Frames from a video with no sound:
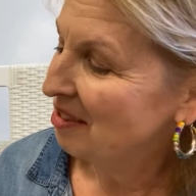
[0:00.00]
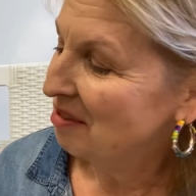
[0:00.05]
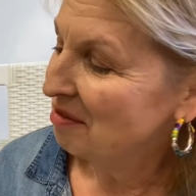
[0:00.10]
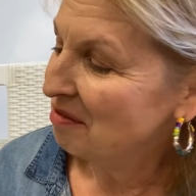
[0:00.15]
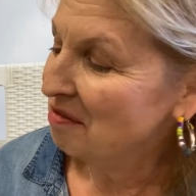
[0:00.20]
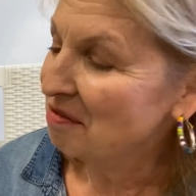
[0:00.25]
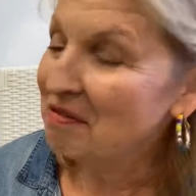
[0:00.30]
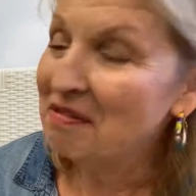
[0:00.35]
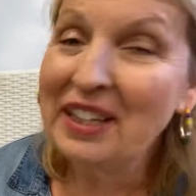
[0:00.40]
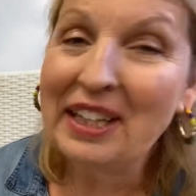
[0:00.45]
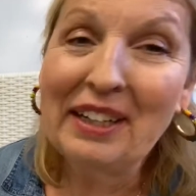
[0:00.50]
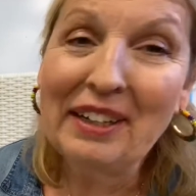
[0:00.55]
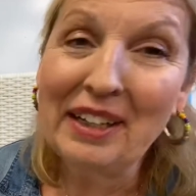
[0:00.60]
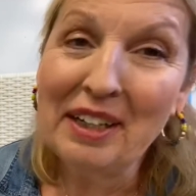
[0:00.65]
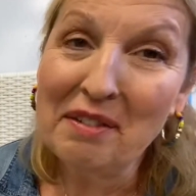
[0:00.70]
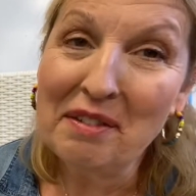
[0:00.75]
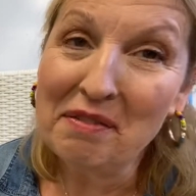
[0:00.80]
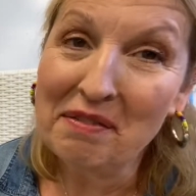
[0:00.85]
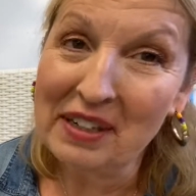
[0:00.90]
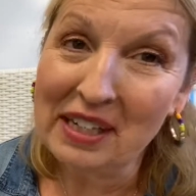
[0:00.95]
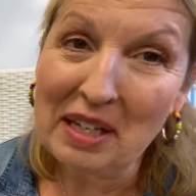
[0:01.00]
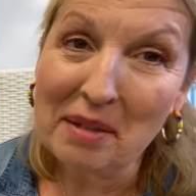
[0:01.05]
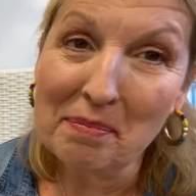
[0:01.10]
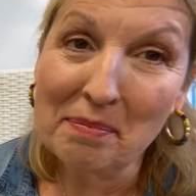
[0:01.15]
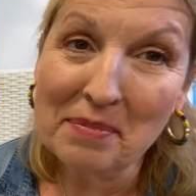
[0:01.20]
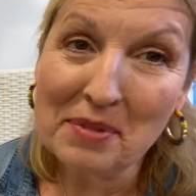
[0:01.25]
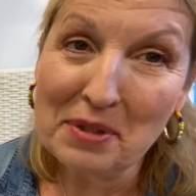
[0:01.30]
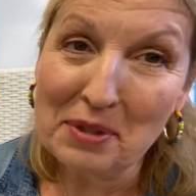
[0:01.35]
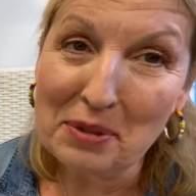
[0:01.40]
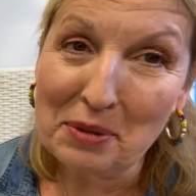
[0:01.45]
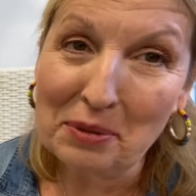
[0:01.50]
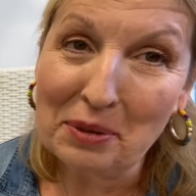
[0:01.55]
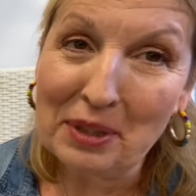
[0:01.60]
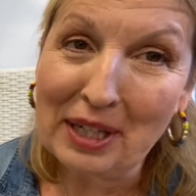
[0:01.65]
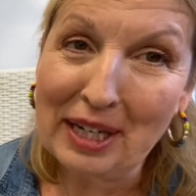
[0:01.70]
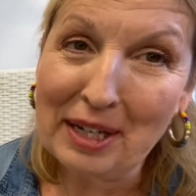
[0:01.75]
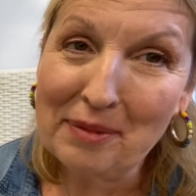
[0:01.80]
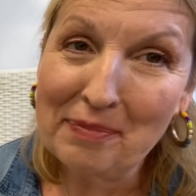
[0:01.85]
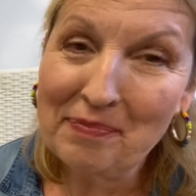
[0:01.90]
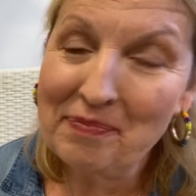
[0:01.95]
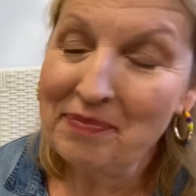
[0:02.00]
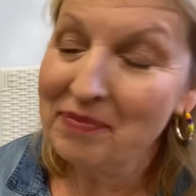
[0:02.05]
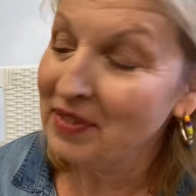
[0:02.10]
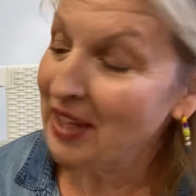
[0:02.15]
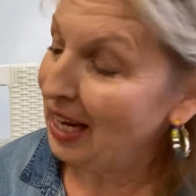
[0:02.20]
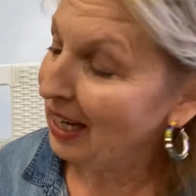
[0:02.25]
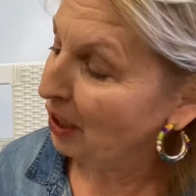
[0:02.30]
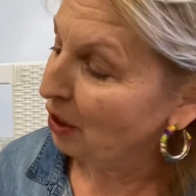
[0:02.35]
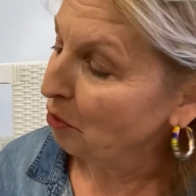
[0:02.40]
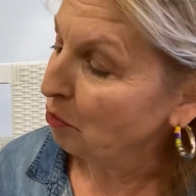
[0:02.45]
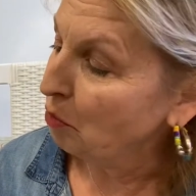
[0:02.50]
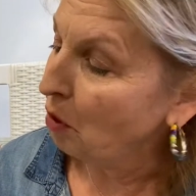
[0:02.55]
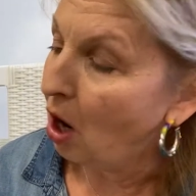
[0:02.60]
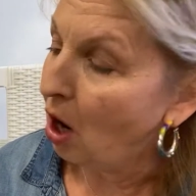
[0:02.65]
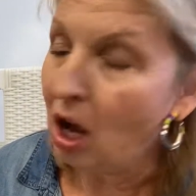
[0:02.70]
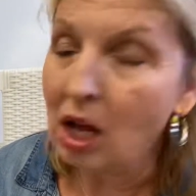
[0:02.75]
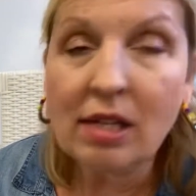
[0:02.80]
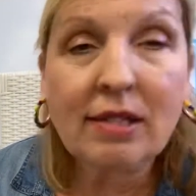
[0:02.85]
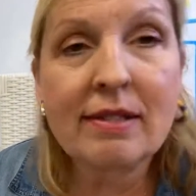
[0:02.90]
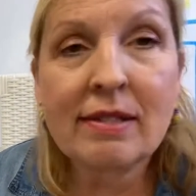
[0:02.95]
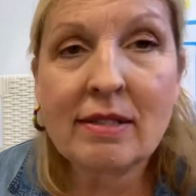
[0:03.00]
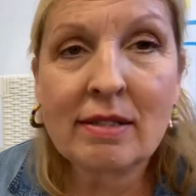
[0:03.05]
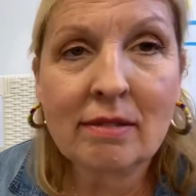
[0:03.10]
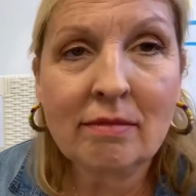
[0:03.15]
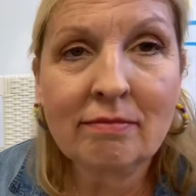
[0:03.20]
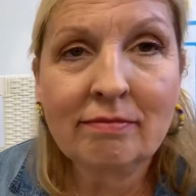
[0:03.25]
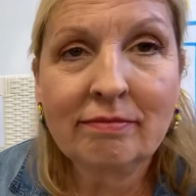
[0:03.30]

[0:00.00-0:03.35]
Very funny story. Thank you, Ross.